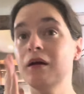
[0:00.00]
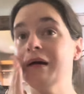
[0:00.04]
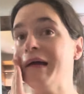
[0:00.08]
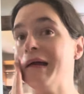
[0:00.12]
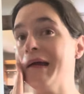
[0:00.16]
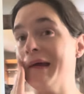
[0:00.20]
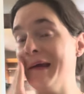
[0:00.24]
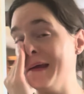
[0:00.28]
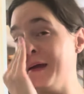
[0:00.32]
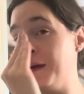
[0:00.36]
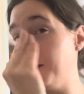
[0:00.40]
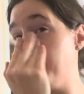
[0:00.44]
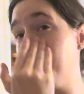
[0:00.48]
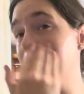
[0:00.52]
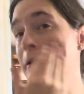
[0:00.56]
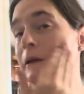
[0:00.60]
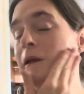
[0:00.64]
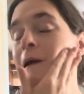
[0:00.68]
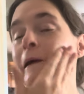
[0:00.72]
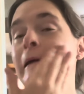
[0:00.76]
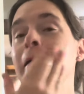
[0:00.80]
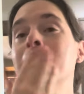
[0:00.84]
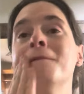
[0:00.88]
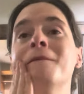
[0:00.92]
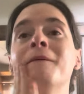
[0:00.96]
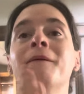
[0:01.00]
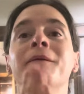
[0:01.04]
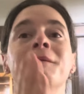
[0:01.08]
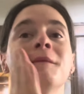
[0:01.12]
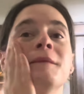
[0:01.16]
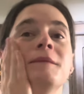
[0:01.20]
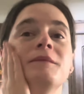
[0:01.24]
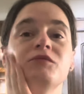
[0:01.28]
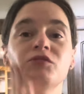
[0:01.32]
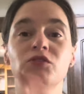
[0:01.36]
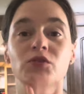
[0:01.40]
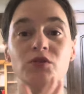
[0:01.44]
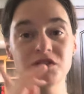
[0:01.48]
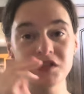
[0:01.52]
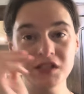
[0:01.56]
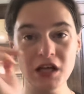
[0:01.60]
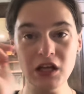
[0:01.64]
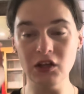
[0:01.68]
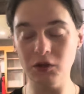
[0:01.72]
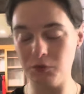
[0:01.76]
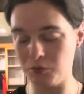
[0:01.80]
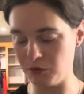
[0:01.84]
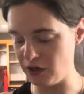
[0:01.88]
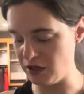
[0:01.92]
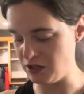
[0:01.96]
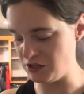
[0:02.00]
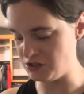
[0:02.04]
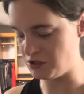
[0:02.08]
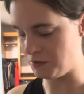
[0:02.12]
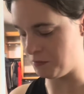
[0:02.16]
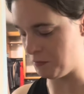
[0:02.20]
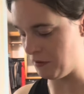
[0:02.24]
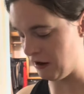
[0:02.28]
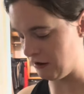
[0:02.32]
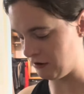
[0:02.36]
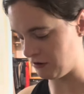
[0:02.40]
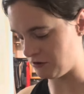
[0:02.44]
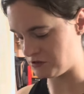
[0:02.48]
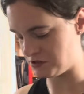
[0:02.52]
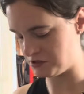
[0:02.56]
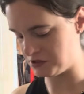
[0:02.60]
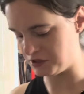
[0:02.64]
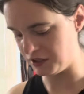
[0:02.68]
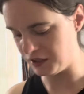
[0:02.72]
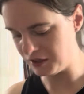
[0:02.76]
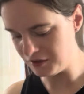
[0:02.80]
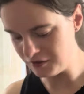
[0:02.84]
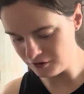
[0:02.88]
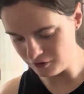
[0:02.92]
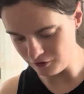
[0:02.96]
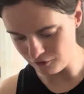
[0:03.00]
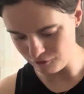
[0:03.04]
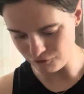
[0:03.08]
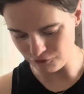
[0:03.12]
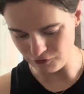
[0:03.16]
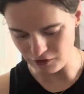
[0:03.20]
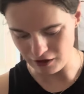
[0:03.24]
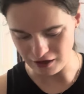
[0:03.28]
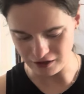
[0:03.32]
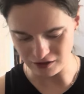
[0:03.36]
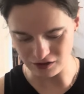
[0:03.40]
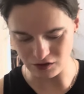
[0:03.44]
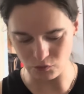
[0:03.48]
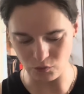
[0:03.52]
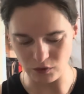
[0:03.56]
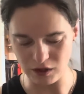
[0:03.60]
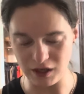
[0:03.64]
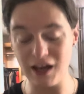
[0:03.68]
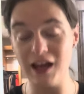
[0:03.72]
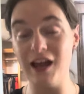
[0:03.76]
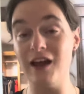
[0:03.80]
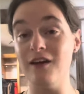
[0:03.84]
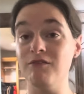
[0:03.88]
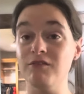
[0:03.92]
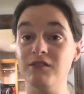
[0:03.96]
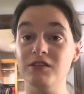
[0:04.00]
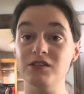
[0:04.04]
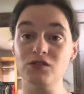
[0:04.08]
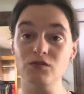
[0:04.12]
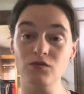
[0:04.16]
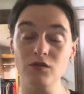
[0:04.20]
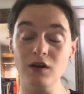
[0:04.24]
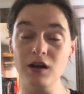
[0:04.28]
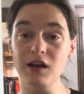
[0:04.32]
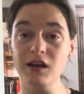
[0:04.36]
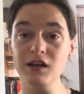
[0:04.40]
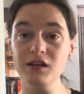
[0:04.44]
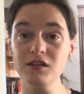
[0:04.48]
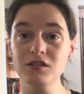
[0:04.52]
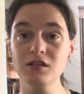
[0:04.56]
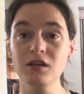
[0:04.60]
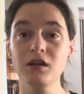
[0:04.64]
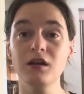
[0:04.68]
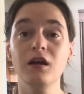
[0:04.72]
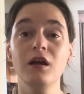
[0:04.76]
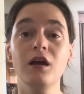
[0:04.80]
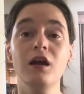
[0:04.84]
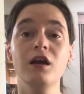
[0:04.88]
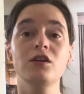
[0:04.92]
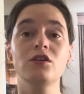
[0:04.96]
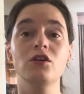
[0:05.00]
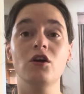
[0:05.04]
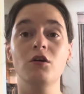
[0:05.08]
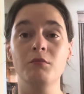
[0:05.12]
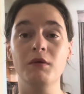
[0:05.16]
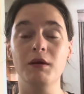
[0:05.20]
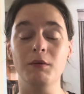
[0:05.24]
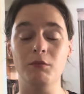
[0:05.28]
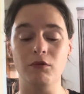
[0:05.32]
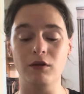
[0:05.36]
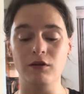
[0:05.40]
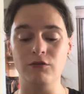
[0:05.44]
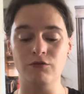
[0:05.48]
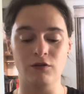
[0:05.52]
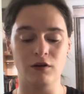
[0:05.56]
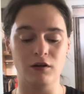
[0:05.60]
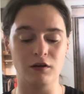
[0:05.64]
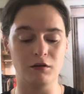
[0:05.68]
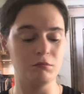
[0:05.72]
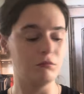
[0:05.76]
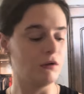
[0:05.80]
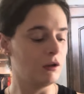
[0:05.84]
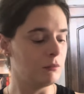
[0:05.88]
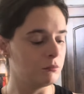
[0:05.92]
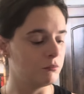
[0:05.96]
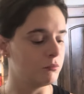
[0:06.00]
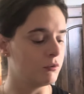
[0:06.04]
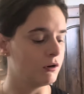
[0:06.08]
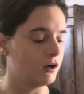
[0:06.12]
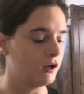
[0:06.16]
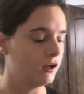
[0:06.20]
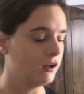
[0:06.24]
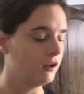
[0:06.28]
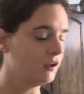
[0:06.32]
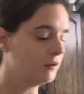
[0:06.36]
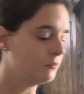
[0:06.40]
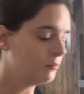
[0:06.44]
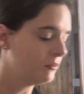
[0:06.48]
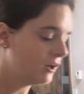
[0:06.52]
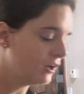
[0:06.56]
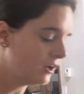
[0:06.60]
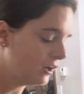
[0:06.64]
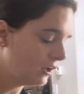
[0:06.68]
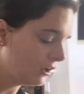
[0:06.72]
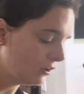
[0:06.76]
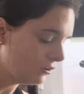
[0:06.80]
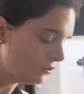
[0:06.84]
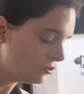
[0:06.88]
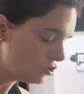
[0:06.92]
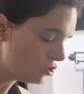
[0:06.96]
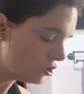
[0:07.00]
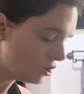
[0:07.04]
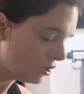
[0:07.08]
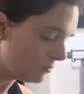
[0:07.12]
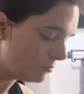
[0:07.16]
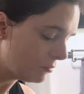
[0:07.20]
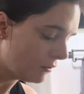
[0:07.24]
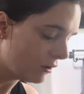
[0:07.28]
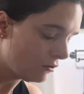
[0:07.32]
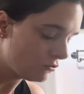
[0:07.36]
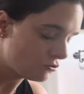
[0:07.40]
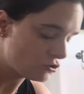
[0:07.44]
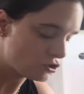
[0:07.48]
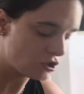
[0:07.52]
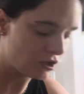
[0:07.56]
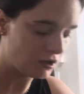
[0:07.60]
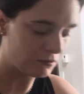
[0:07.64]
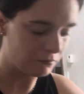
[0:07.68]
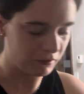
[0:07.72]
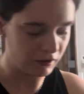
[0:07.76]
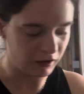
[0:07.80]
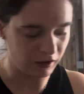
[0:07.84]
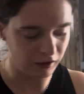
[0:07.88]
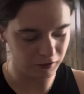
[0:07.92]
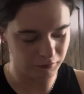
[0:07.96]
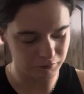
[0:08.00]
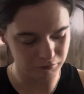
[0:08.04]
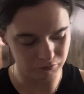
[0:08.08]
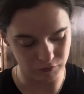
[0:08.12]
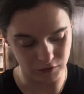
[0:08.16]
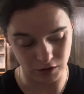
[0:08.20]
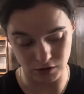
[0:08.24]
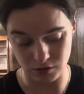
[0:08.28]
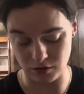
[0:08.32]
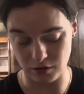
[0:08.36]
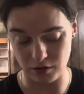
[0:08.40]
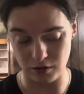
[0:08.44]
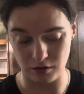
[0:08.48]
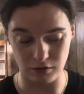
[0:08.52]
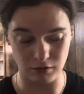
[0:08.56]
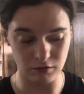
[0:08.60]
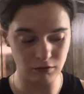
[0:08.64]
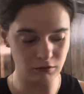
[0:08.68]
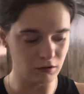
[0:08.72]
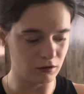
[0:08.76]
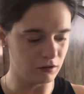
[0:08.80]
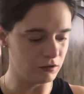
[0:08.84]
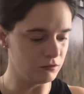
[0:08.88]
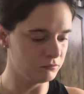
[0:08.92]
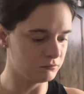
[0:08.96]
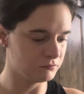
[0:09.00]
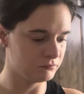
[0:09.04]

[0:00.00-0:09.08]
and um, to celebrate democracy and the fact that we have this right, Told my boyfriend I'm bringing, I'm getting a cheap bottle of champagne. He's like, okay.